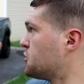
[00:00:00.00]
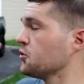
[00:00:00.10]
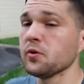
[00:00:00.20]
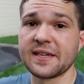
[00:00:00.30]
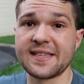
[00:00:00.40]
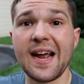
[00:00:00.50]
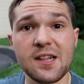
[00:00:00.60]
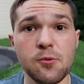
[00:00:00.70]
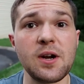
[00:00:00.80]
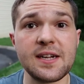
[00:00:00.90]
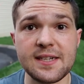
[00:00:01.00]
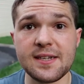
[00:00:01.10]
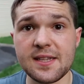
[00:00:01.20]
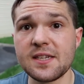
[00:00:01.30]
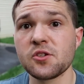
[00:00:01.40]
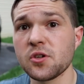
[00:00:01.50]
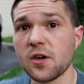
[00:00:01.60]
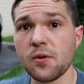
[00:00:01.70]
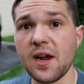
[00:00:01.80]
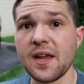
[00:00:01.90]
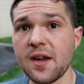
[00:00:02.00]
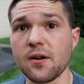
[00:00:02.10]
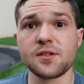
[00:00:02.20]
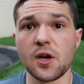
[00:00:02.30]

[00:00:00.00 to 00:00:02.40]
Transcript: do exactly what I did to this truck right here.